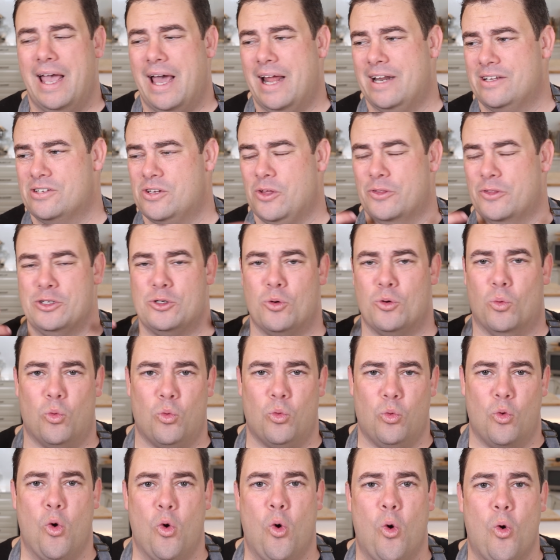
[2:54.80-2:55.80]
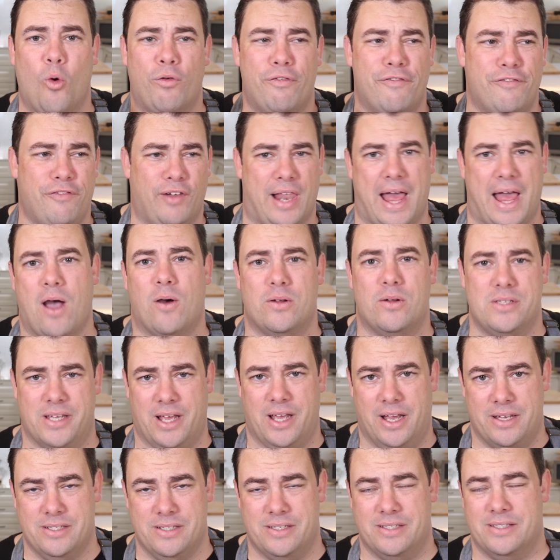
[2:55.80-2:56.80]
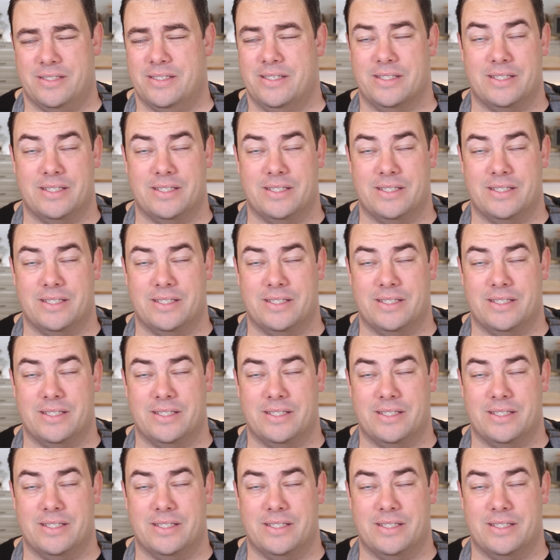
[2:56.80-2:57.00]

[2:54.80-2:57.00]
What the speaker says: and it's got this raw flour taste. It's